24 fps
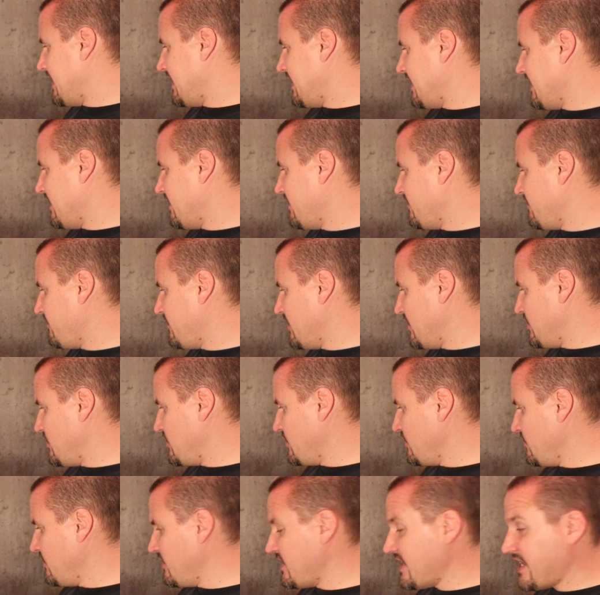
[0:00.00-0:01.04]
have the
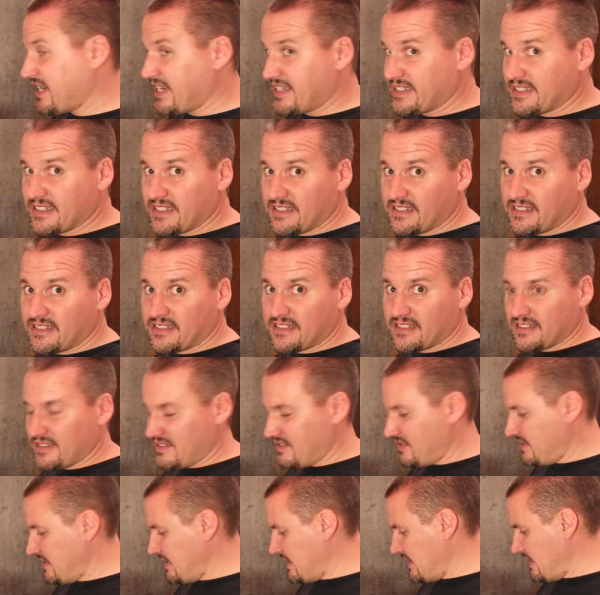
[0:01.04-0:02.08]
2 NASs
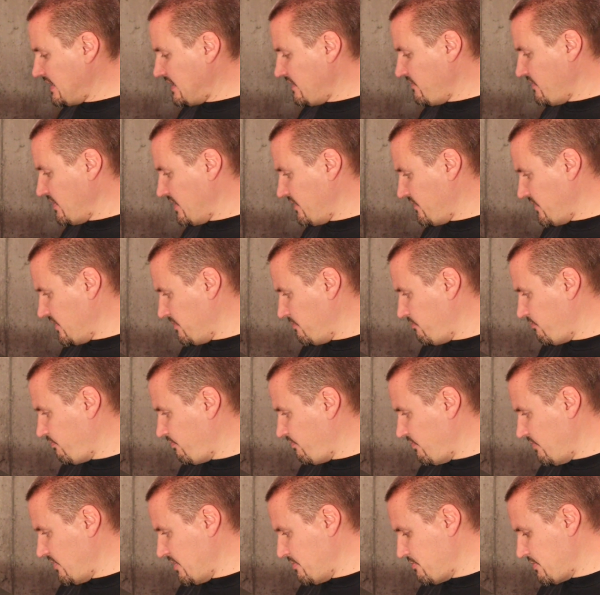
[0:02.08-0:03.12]
that I have. I
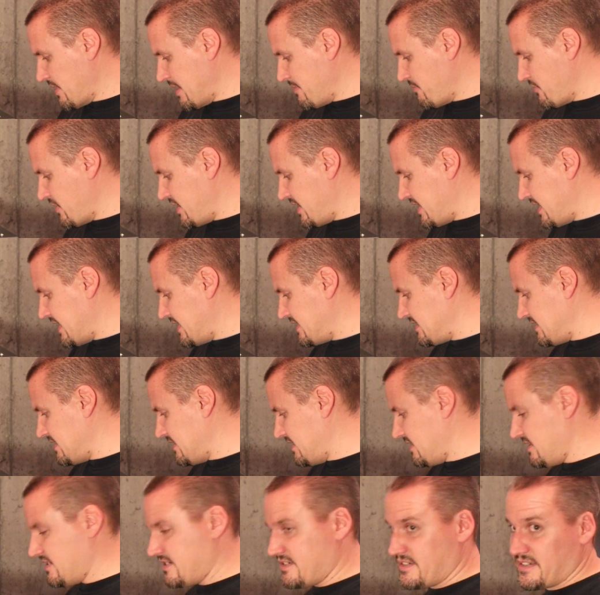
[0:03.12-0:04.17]
have the primary NAS
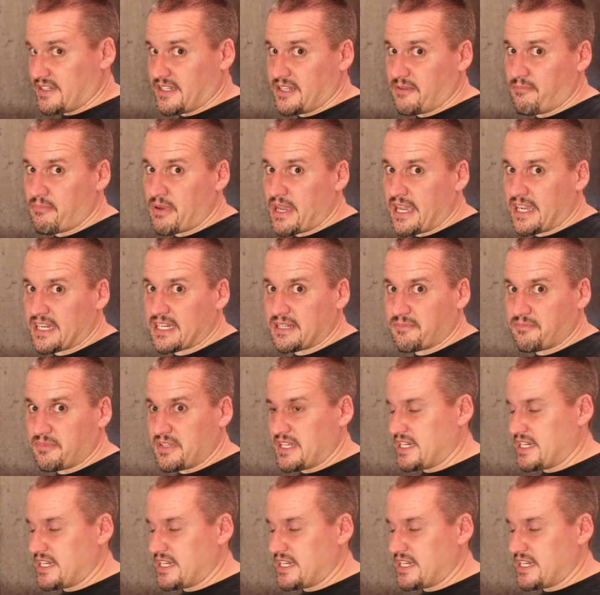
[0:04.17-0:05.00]
and a backup